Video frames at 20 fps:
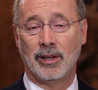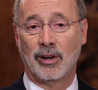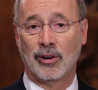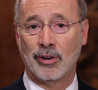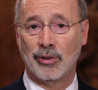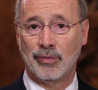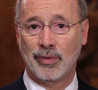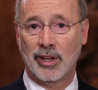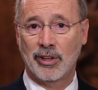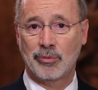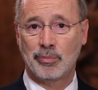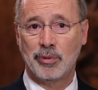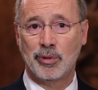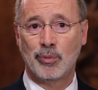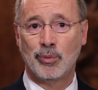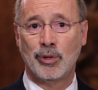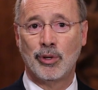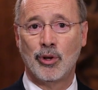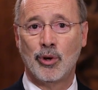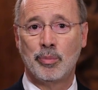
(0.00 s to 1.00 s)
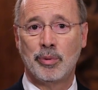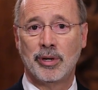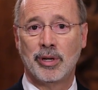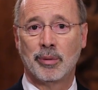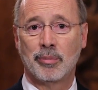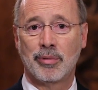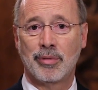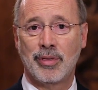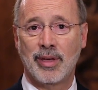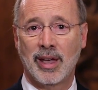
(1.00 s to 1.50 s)
Our investment will open
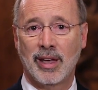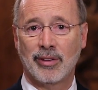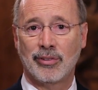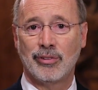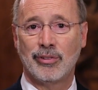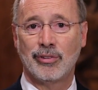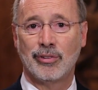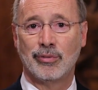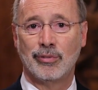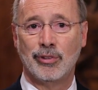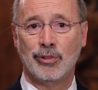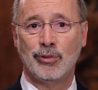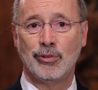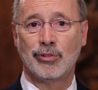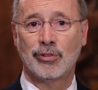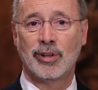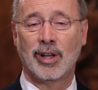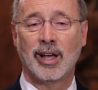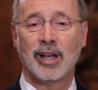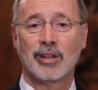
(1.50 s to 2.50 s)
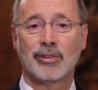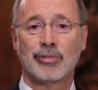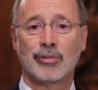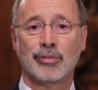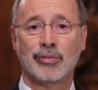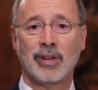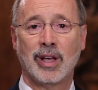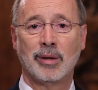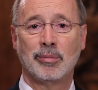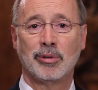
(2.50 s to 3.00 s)
up thousands of new slots for
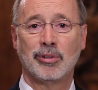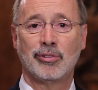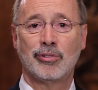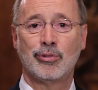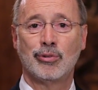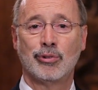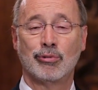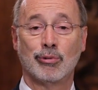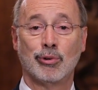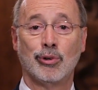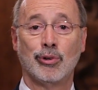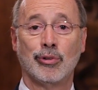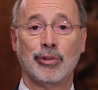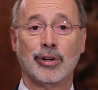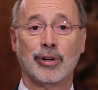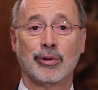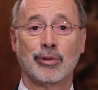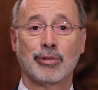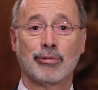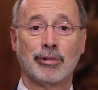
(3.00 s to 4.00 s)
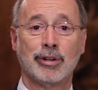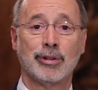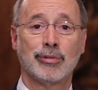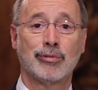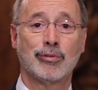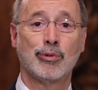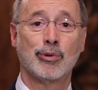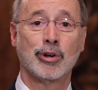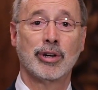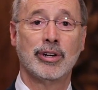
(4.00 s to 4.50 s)
families to enroll their three to
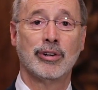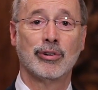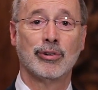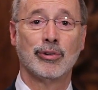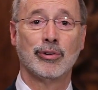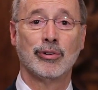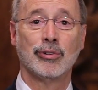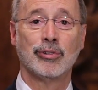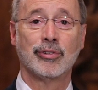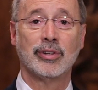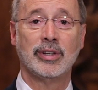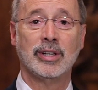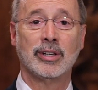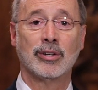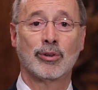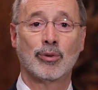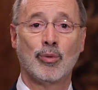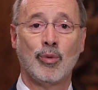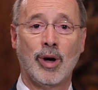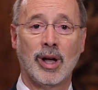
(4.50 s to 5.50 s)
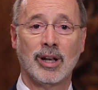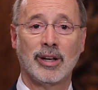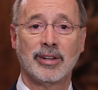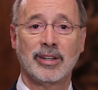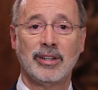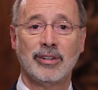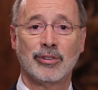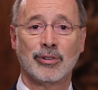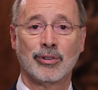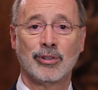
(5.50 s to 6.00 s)
four year olds in
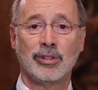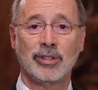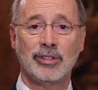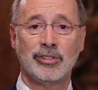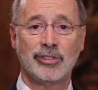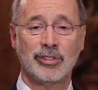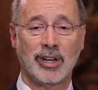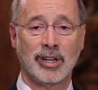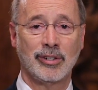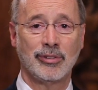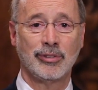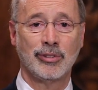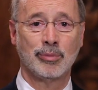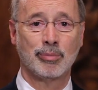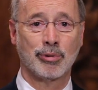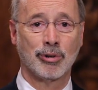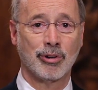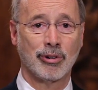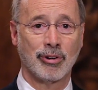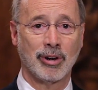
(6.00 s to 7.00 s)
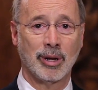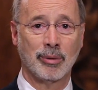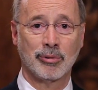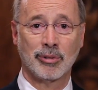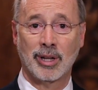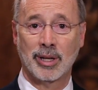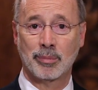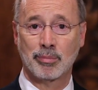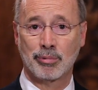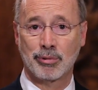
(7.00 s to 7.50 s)
quality early childhood programs
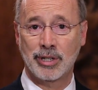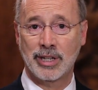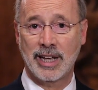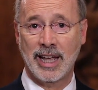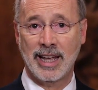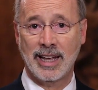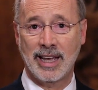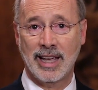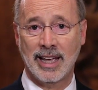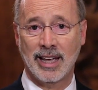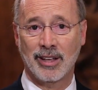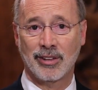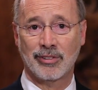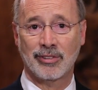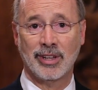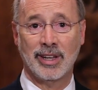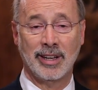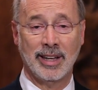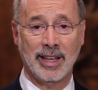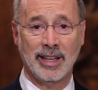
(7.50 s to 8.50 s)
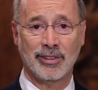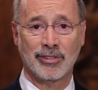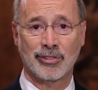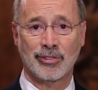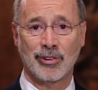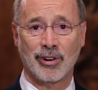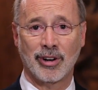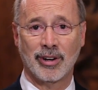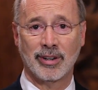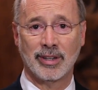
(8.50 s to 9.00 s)
like Pre-K Counts and Head
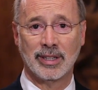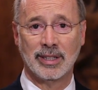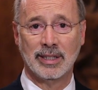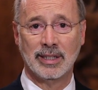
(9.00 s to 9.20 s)
Start